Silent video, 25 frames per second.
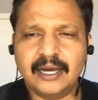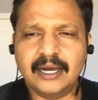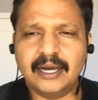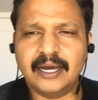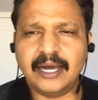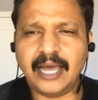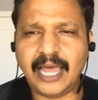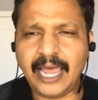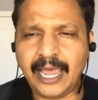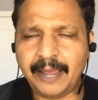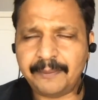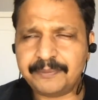
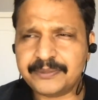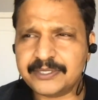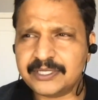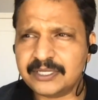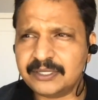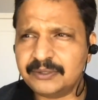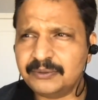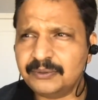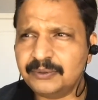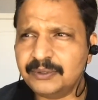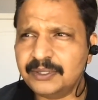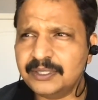app
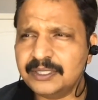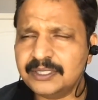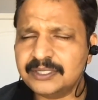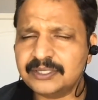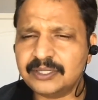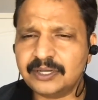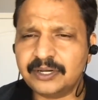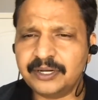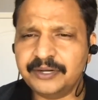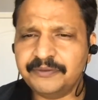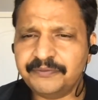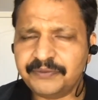servers
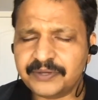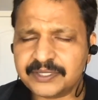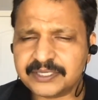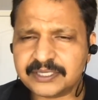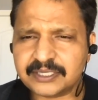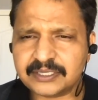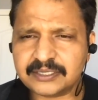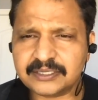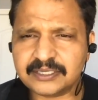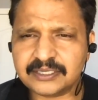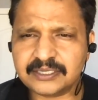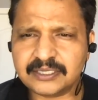or
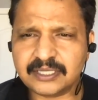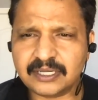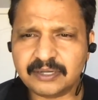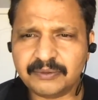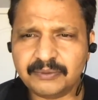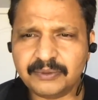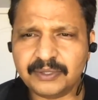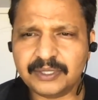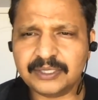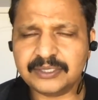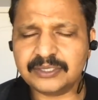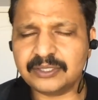infrastructure
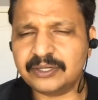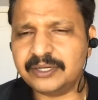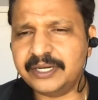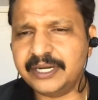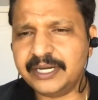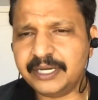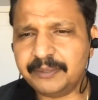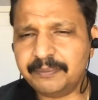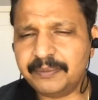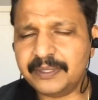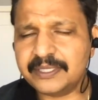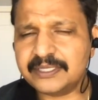servers or
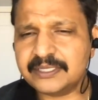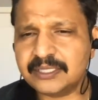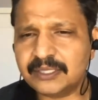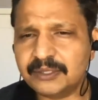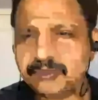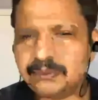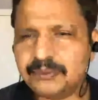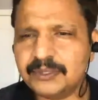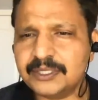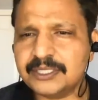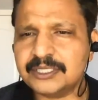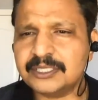database
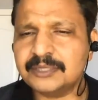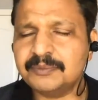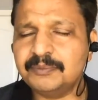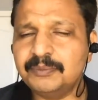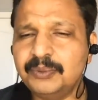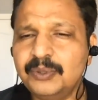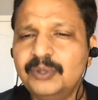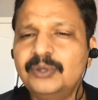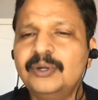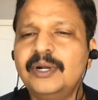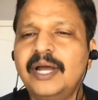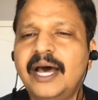servers
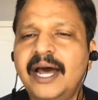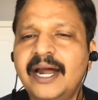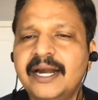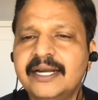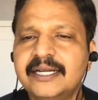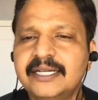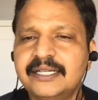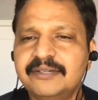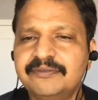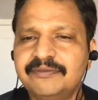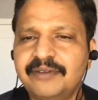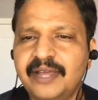pull
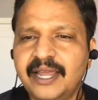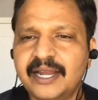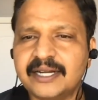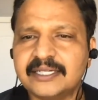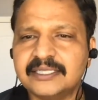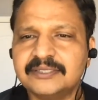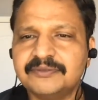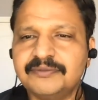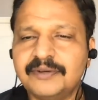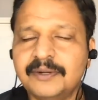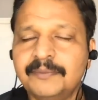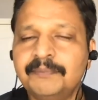
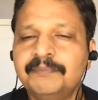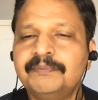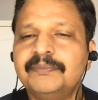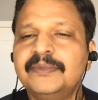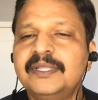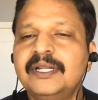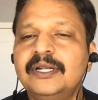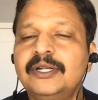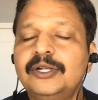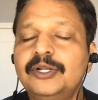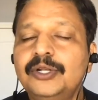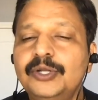artifacts from
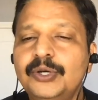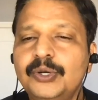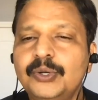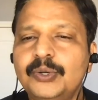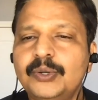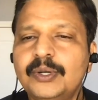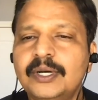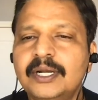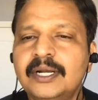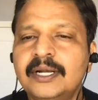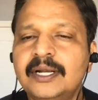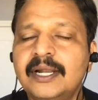the
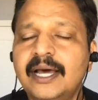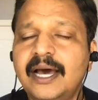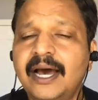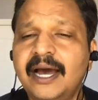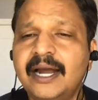local